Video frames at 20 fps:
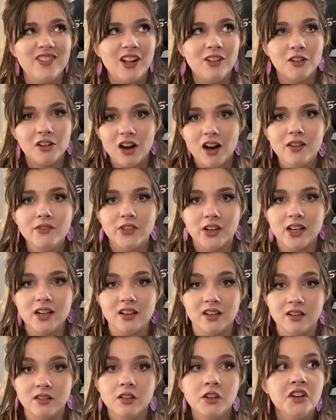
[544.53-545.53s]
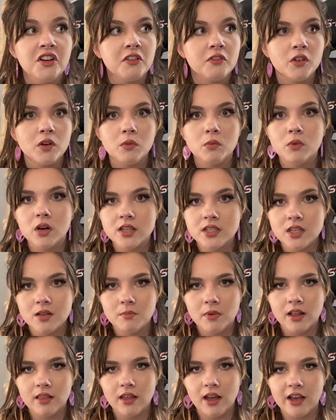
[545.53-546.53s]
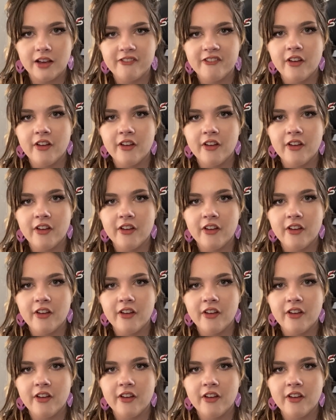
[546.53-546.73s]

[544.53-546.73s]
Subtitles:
felt confident in for once in my life,